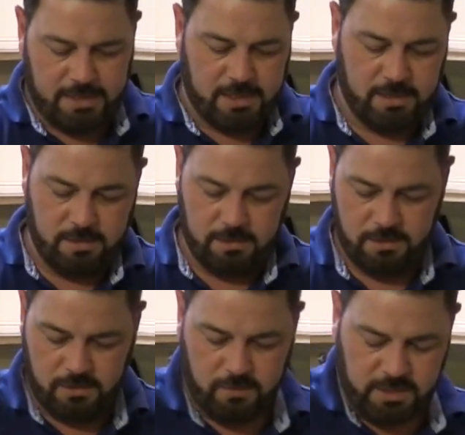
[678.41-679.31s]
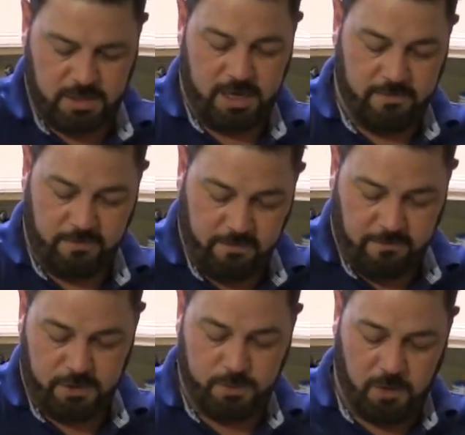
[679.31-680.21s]
So once again, for the
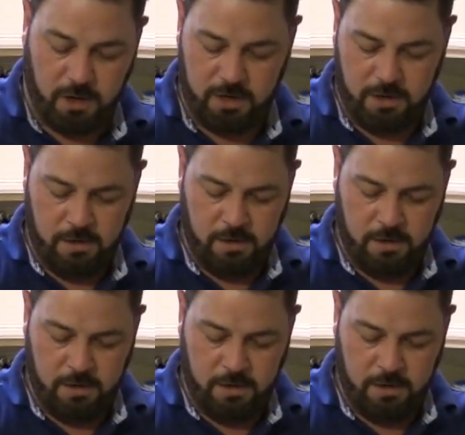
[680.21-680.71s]
first part,